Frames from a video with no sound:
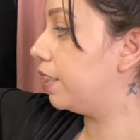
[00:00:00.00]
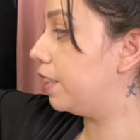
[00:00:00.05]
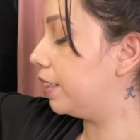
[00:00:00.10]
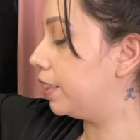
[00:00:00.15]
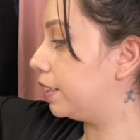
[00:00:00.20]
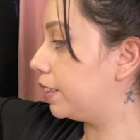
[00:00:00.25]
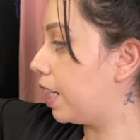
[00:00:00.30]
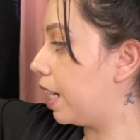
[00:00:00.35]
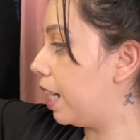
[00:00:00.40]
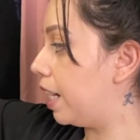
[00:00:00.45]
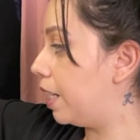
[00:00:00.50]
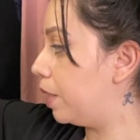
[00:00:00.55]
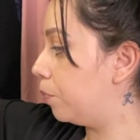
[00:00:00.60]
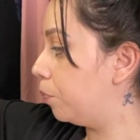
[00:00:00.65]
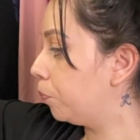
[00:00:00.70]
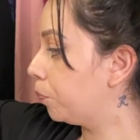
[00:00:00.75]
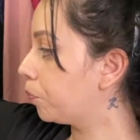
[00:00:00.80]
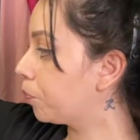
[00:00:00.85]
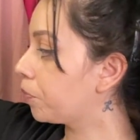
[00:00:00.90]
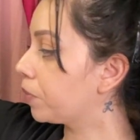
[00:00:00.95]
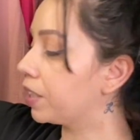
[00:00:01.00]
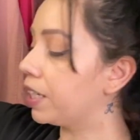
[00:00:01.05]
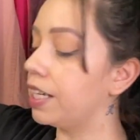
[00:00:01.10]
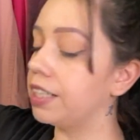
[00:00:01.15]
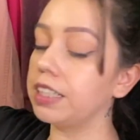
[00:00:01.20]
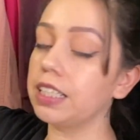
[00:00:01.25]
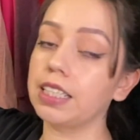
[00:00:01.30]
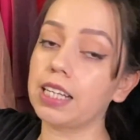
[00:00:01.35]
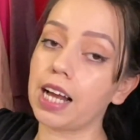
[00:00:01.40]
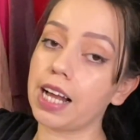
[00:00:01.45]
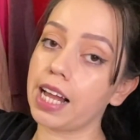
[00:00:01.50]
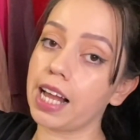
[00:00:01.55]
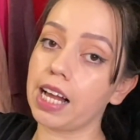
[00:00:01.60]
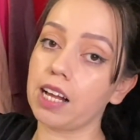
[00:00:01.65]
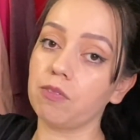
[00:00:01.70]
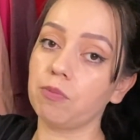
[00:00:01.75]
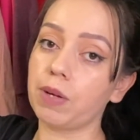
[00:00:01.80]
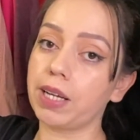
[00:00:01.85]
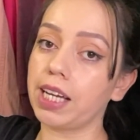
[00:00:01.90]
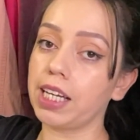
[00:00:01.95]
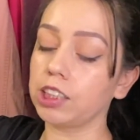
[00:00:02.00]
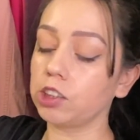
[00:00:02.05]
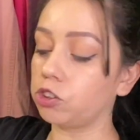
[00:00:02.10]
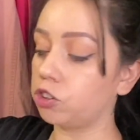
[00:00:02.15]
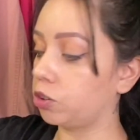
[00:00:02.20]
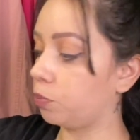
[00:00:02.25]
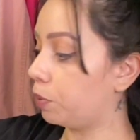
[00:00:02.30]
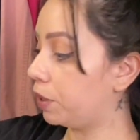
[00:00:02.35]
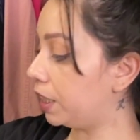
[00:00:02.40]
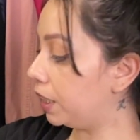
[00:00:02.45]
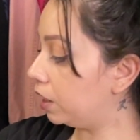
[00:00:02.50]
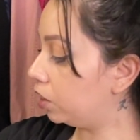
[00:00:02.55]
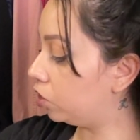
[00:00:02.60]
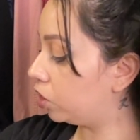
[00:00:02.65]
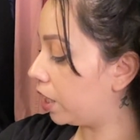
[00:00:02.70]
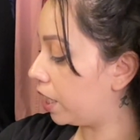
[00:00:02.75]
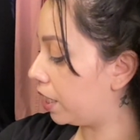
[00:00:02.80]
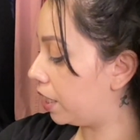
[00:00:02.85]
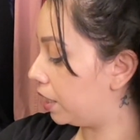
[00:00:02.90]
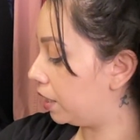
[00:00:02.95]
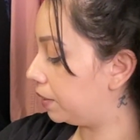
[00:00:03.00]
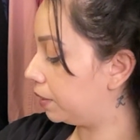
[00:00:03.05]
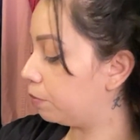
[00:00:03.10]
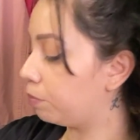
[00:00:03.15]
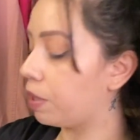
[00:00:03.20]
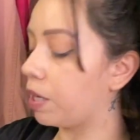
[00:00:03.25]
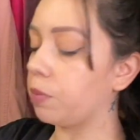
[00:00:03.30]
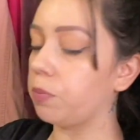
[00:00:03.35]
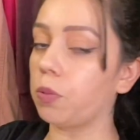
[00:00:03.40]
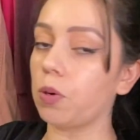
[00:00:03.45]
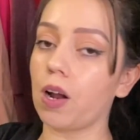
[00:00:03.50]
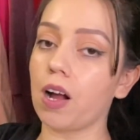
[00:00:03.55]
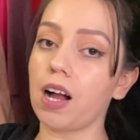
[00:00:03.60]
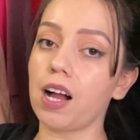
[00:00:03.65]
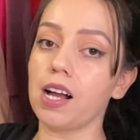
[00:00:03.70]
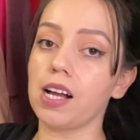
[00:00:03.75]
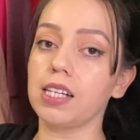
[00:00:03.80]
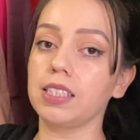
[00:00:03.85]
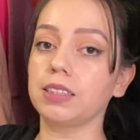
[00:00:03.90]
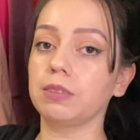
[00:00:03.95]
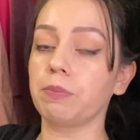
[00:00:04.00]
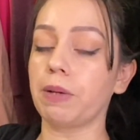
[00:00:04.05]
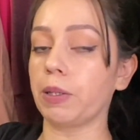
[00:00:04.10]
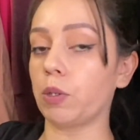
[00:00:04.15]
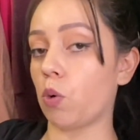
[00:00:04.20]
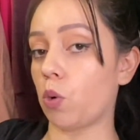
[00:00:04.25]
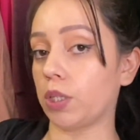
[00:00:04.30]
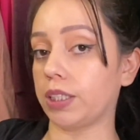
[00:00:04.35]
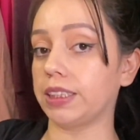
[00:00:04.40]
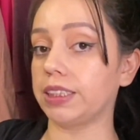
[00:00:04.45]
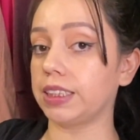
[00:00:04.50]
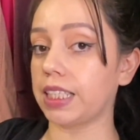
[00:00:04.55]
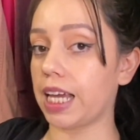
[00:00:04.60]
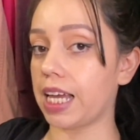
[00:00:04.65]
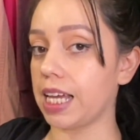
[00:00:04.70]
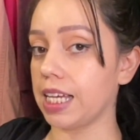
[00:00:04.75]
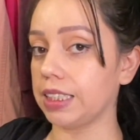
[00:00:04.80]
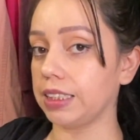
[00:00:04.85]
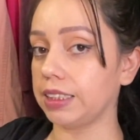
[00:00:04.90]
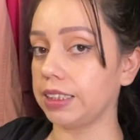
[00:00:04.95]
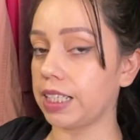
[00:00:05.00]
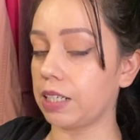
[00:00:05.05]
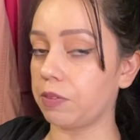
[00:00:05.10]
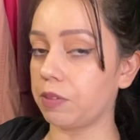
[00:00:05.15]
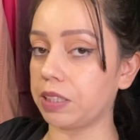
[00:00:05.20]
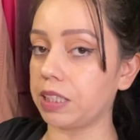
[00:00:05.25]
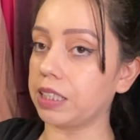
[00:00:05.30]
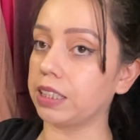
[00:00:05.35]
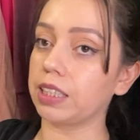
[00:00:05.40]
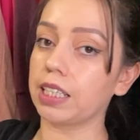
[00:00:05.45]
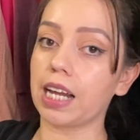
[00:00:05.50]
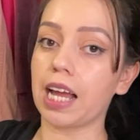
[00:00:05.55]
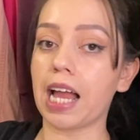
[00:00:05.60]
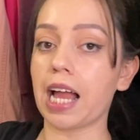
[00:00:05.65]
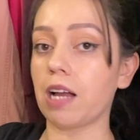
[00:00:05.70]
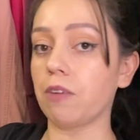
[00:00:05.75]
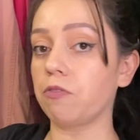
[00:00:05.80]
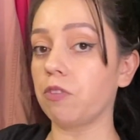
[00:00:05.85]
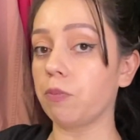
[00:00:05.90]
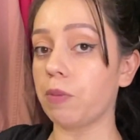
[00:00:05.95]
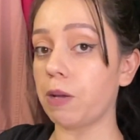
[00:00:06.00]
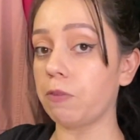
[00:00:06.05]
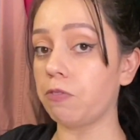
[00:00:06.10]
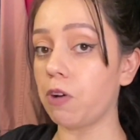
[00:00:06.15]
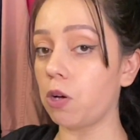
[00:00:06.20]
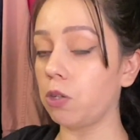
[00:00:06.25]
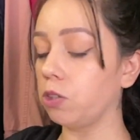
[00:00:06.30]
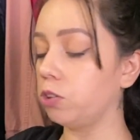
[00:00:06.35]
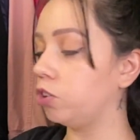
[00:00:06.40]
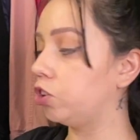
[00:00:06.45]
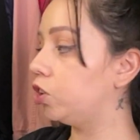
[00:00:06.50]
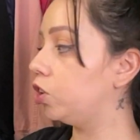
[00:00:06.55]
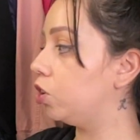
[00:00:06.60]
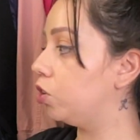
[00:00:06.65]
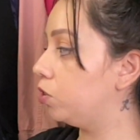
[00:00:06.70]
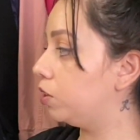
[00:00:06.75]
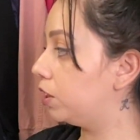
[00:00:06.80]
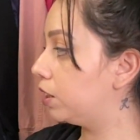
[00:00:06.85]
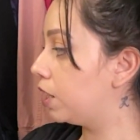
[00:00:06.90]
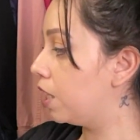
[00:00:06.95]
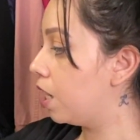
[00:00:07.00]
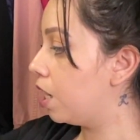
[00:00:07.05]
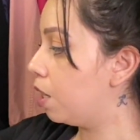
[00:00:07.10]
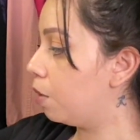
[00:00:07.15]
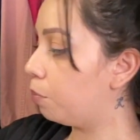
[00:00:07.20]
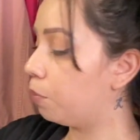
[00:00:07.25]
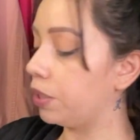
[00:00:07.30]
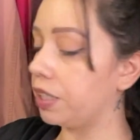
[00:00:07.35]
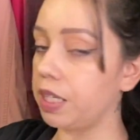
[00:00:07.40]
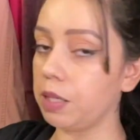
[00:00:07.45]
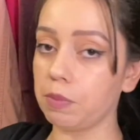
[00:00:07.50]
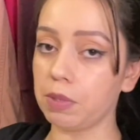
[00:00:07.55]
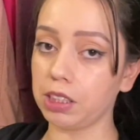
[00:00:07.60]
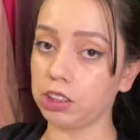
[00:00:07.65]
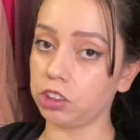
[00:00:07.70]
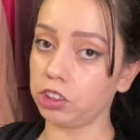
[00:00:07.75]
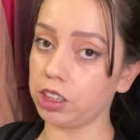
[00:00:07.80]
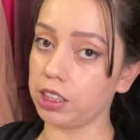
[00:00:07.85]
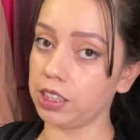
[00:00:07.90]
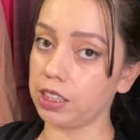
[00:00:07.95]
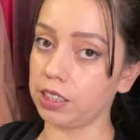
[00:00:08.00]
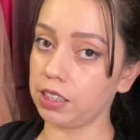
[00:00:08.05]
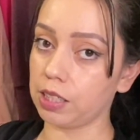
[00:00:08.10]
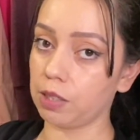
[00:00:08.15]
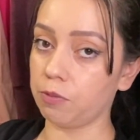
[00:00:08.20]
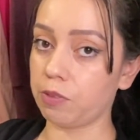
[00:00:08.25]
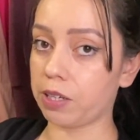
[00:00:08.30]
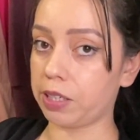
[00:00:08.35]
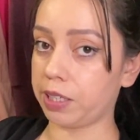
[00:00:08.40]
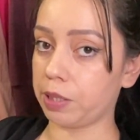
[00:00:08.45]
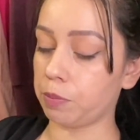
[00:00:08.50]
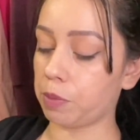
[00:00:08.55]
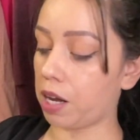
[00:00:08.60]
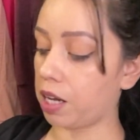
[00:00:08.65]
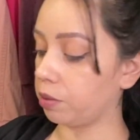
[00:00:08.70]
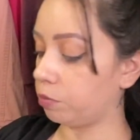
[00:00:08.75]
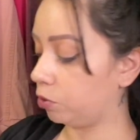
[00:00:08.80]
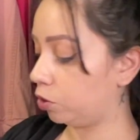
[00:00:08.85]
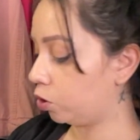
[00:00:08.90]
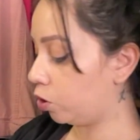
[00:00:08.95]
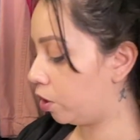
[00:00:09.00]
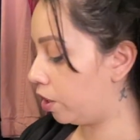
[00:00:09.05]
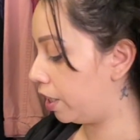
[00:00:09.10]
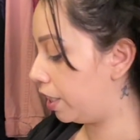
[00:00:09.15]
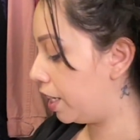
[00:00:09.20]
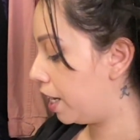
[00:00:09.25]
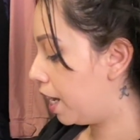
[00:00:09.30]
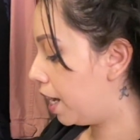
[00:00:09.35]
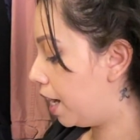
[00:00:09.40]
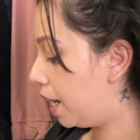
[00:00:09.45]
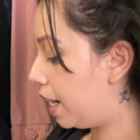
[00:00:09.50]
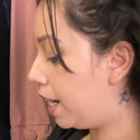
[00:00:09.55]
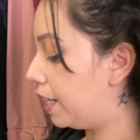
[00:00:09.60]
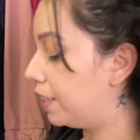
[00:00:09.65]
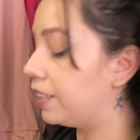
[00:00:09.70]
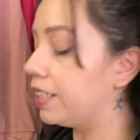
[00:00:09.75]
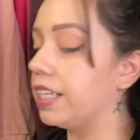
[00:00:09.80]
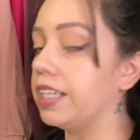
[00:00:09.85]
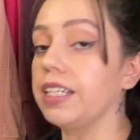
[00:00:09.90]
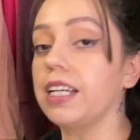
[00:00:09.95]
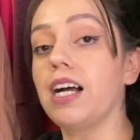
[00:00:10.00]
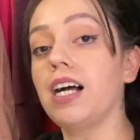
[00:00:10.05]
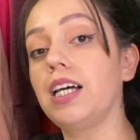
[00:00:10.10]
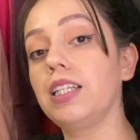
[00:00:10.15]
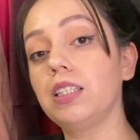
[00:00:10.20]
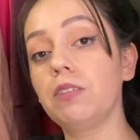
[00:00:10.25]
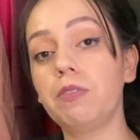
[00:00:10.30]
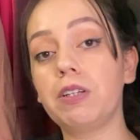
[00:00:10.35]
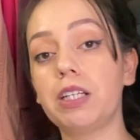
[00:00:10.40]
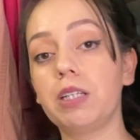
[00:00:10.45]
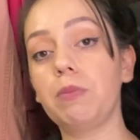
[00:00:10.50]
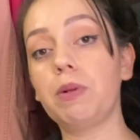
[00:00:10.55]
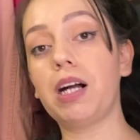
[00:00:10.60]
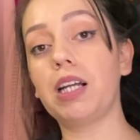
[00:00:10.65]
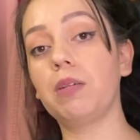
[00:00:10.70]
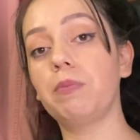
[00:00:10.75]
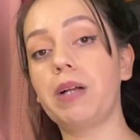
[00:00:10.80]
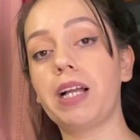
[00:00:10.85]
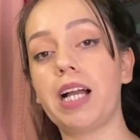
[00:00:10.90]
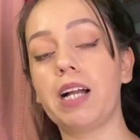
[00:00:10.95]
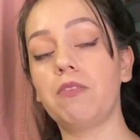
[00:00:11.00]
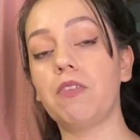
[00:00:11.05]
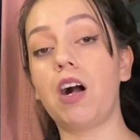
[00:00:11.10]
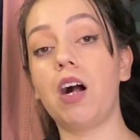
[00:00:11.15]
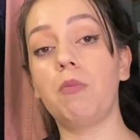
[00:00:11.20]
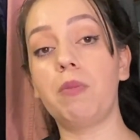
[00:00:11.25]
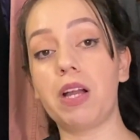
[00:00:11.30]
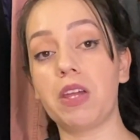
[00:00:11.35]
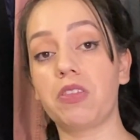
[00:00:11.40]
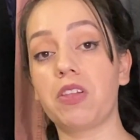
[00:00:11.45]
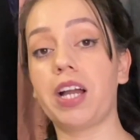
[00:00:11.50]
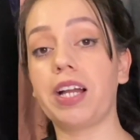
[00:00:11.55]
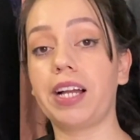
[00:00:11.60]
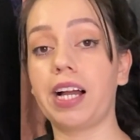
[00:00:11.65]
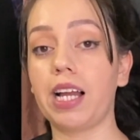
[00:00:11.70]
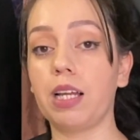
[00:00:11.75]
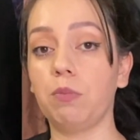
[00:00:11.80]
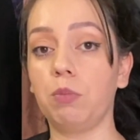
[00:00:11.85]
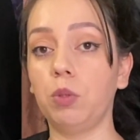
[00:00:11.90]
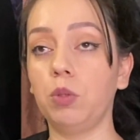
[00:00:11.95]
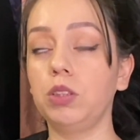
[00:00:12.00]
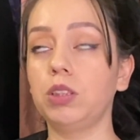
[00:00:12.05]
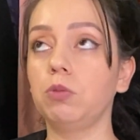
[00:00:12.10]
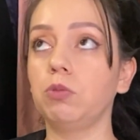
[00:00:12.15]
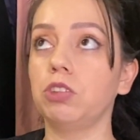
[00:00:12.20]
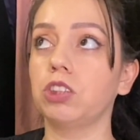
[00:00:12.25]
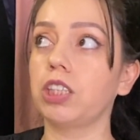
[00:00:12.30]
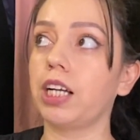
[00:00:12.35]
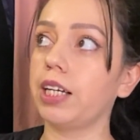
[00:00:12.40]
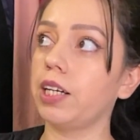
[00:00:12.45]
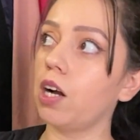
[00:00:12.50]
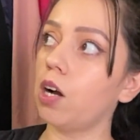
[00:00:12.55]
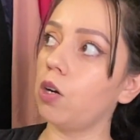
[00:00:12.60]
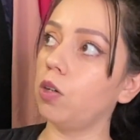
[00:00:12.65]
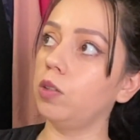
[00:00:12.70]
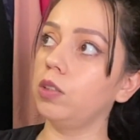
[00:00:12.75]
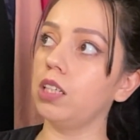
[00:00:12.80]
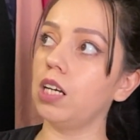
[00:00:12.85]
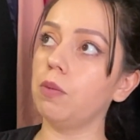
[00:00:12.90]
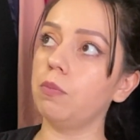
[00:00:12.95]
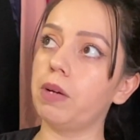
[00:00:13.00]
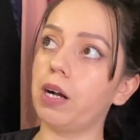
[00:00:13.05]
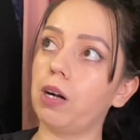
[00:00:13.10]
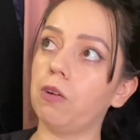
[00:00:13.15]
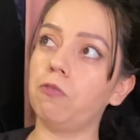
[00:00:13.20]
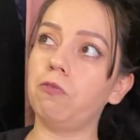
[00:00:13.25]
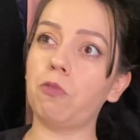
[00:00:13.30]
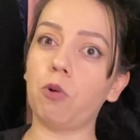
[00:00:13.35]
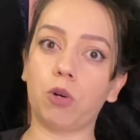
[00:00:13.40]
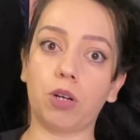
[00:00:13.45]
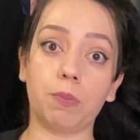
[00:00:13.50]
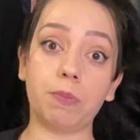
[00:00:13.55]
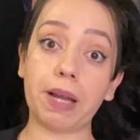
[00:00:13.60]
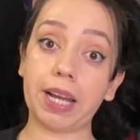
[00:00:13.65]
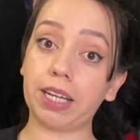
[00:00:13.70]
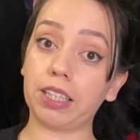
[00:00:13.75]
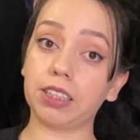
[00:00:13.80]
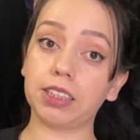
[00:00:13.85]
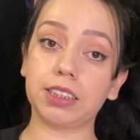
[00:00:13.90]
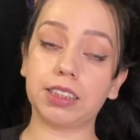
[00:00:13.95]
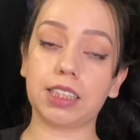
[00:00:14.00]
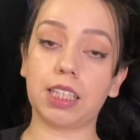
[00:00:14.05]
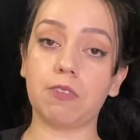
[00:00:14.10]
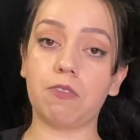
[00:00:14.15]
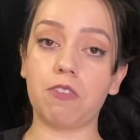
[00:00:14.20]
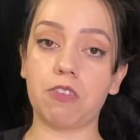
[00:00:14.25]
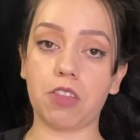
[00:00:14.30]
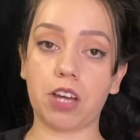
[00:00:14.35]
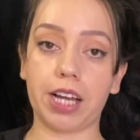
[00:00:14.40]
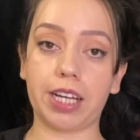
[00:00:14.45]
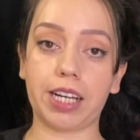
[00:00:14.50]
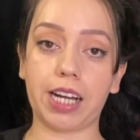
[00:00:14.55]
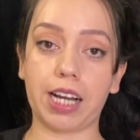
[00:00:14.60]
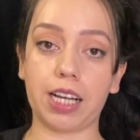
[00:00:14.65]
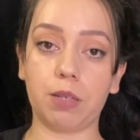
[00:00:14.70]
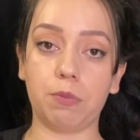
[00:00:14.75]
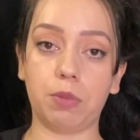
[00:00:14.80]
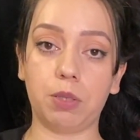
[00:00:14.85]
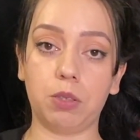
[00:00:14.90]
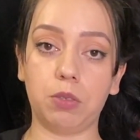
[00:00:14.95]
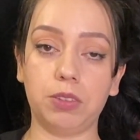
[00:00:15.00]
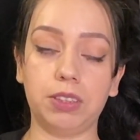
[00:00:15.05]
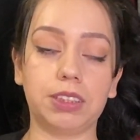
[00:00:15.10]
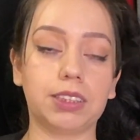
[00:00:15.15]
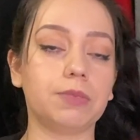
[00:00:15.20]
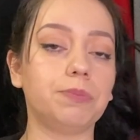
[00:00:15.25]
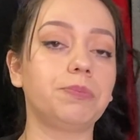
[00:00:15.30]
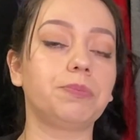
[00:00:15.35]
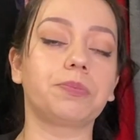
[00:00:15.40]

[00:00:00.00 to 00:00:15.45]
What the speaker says: the side. And then I have my extra PJs, my bras, my corsets, everything that I have for my photo shoots, pretty much in the very bottom drawer. And then on the very bottom, I have all my thigh-high boots, which I own about 4 pairs of thigh-high boots.